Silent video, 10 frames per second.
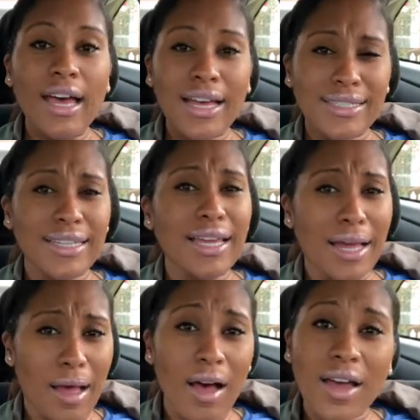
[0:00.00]
I said, yeah,
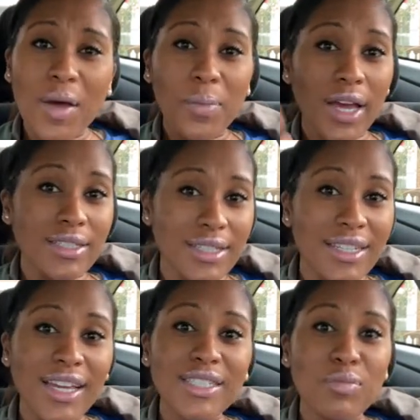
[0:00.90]
I'll come back to the
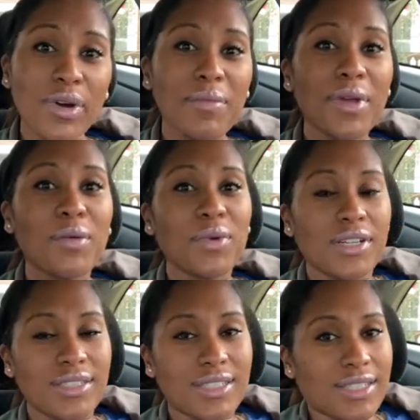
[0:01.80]
next appointment and we
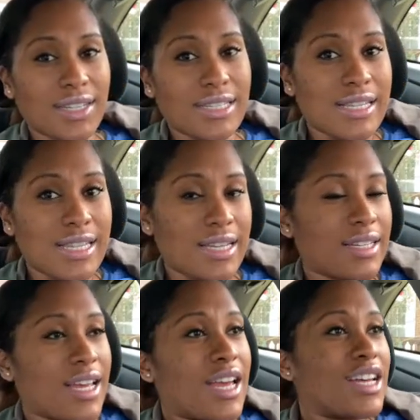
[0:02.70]
can discuss it then.
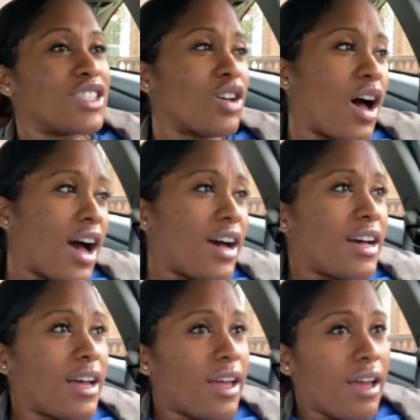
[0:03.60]
So
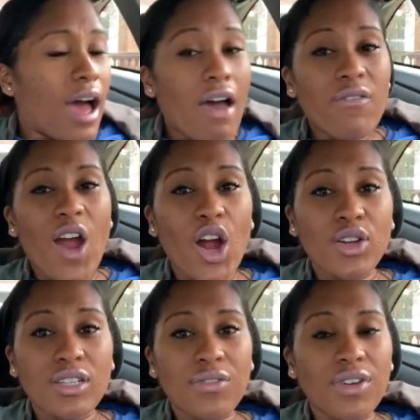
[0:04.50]
I've heard
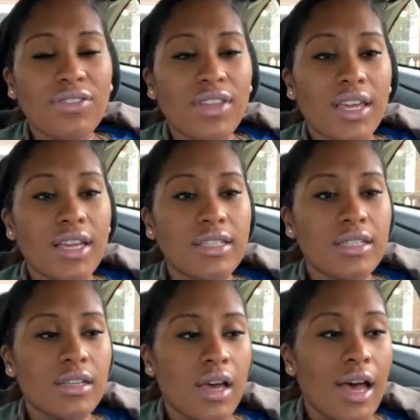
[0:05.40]
different things.